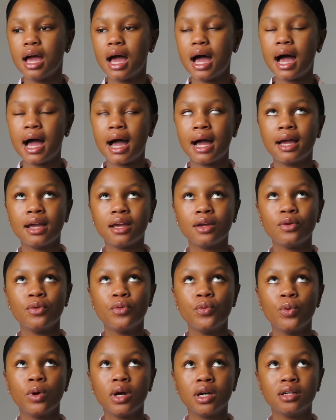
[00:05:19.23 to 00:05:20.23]
I
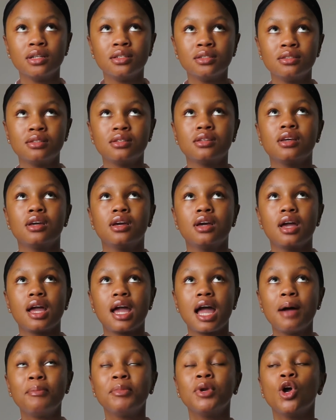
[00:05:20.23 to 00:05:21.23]
was
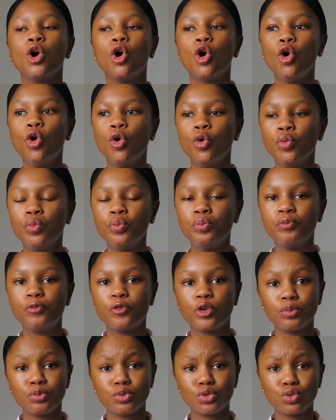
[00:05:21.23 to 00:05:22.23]
coming home
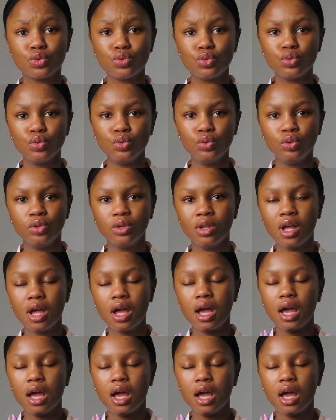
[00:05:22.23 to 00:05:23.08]
from school